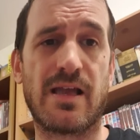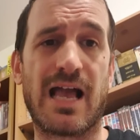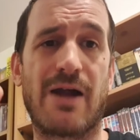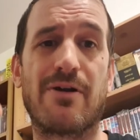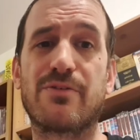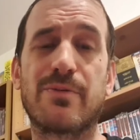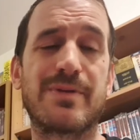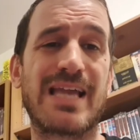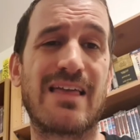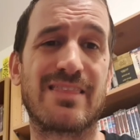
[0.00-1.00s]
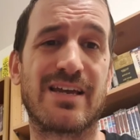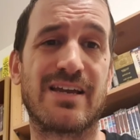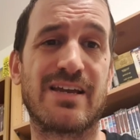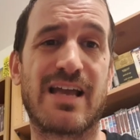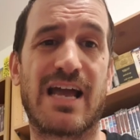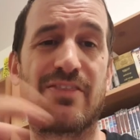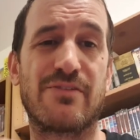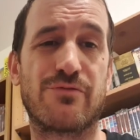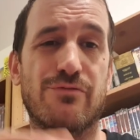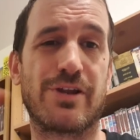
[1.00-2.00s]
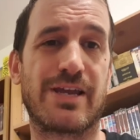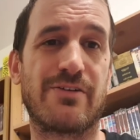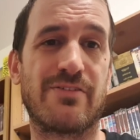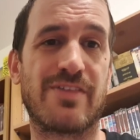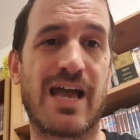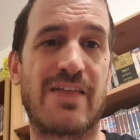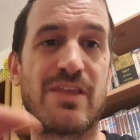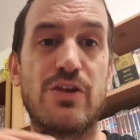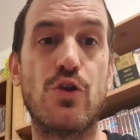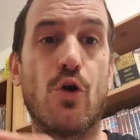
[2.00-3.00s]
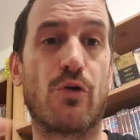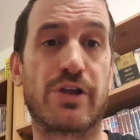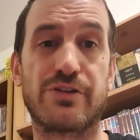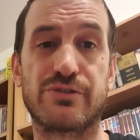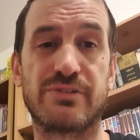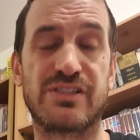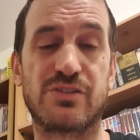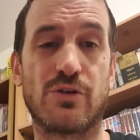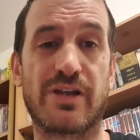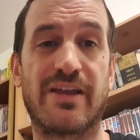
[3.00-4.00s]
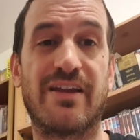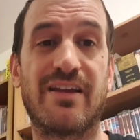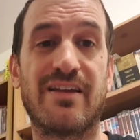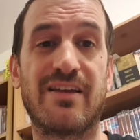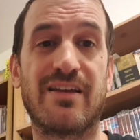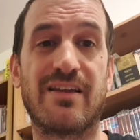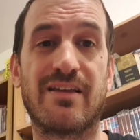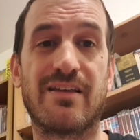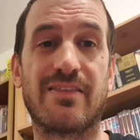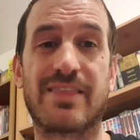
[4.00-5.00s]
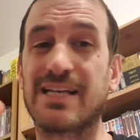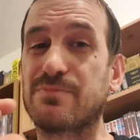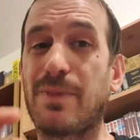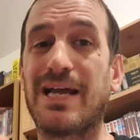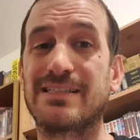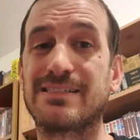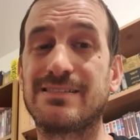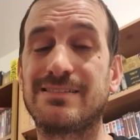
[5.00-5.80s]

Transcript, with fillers: However, when we get there and they've run out of that and they're not going to restock it, that's bad